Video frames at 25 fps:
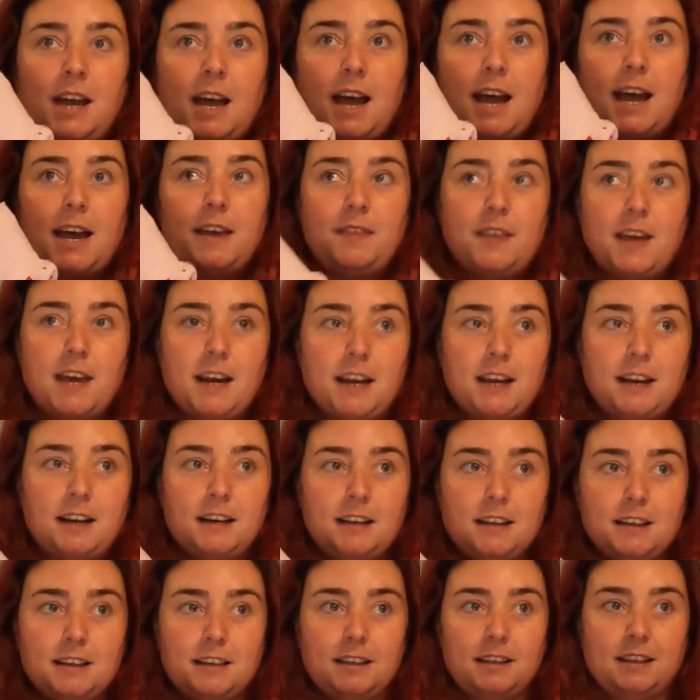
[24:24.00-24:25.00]
Oh yeah,
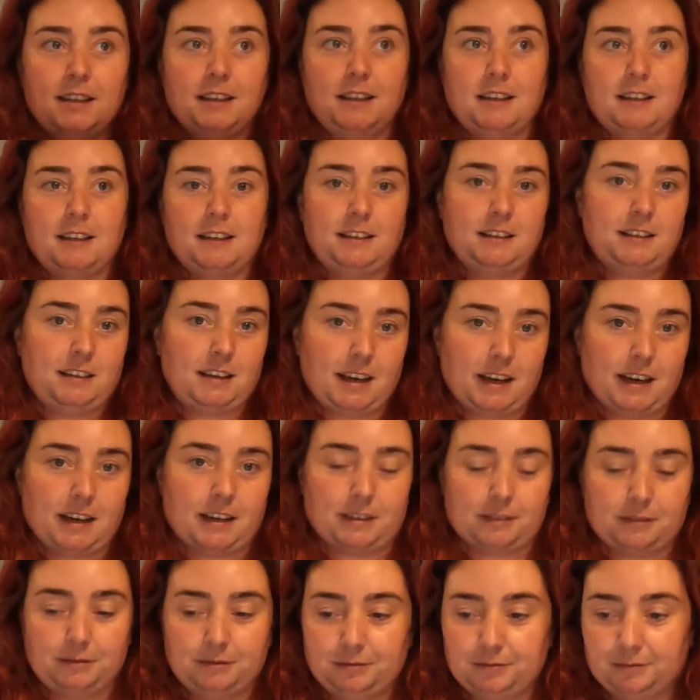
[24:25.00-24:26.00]
that's total forfeit.
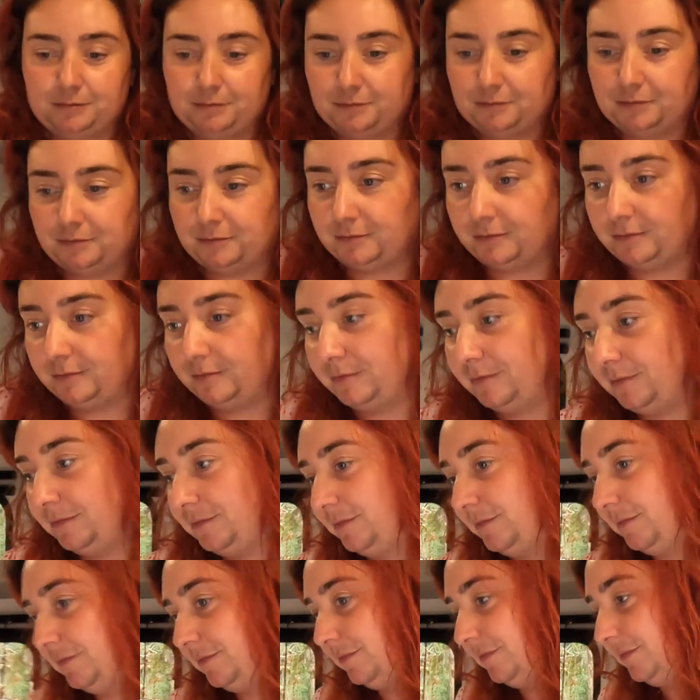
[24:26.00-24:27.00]
Yeah. These roofs are stupid
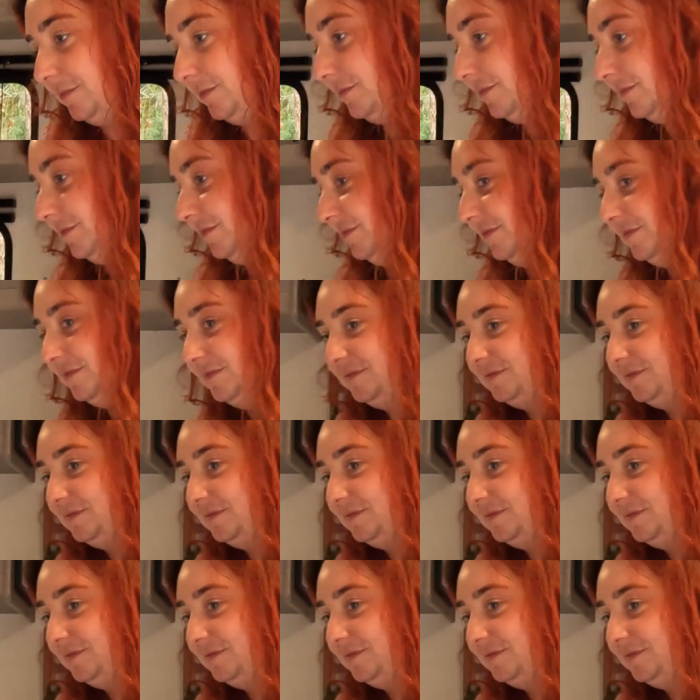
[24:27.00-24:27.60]
expensive to fix.